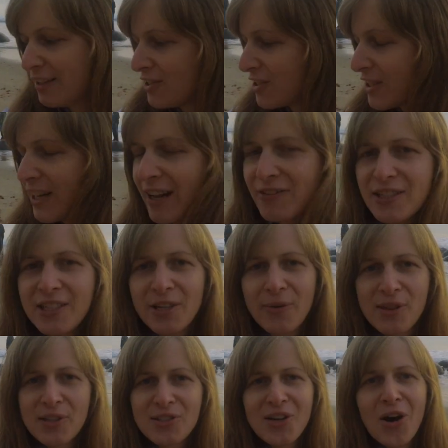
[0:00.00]
Just gonna have to deal
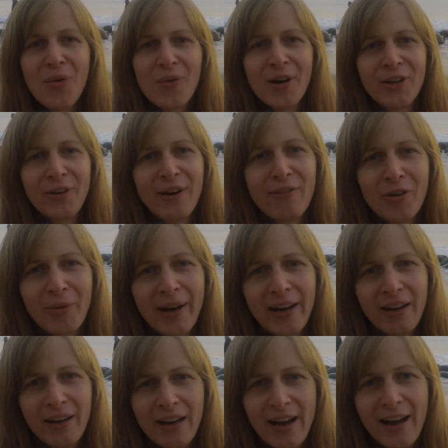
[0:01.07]
with the salt water
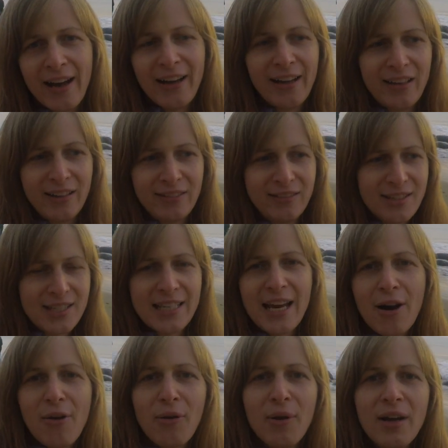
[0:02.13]
everywhere, see
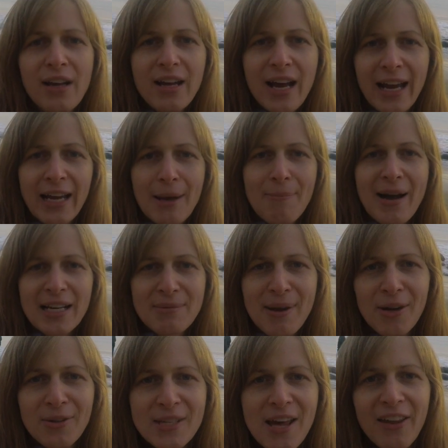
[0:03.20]
how I can get back to
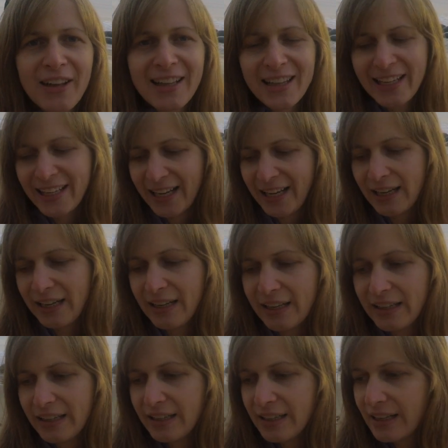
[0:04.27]
my hotel and clean it.
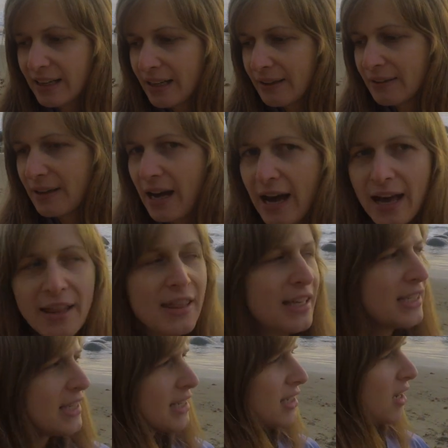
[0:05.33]

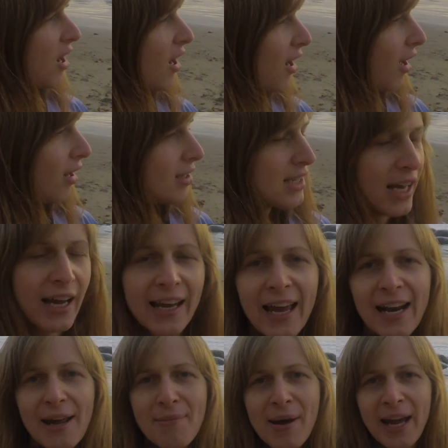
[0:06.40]
This is called,
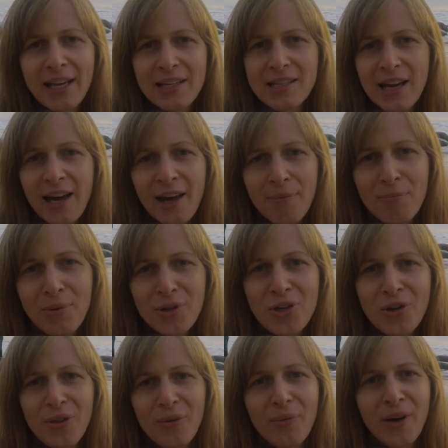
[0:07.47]
again I might
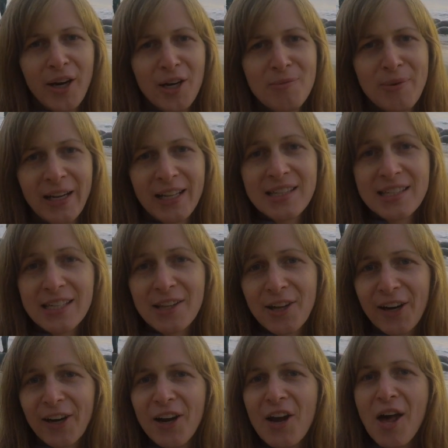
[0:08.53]
butcher the word, but it's
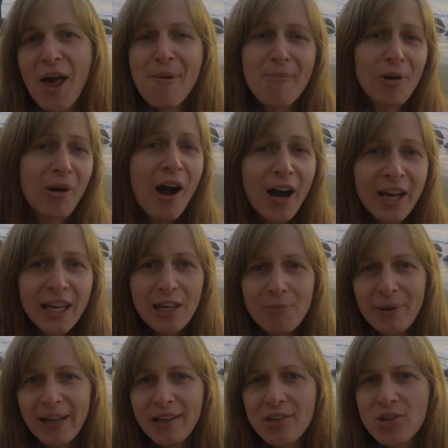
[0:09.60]
either
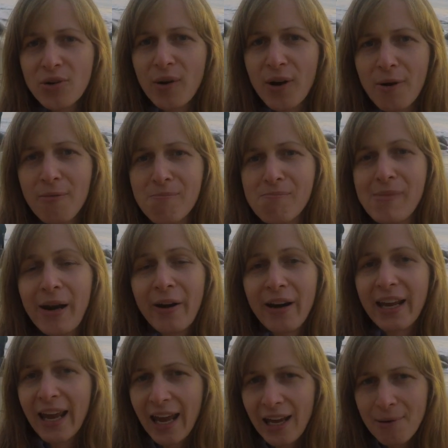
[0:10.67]
Moeraki Beach or
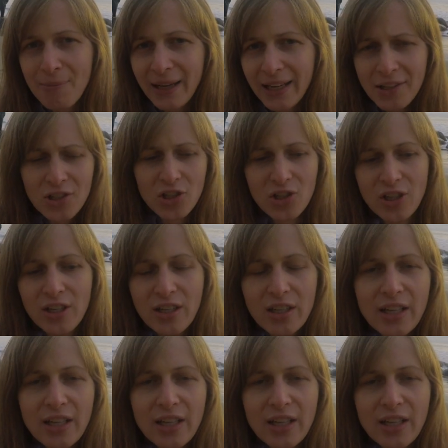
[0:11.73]
Moeraki Beach.